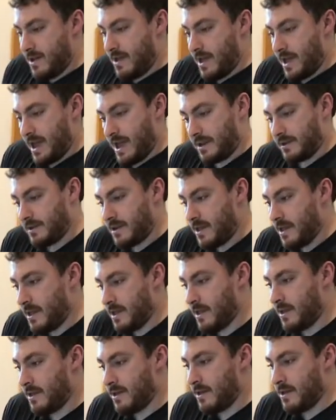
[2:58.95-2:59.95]
and
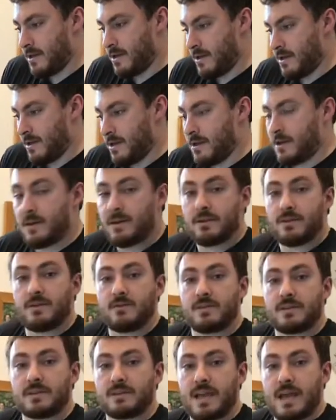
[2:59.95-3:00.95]
do
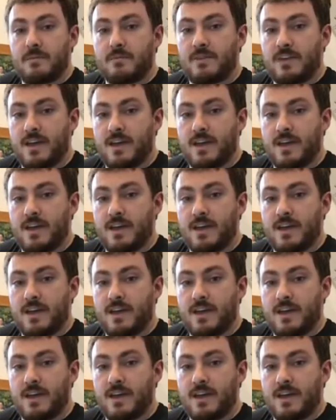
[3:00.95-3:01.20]
the same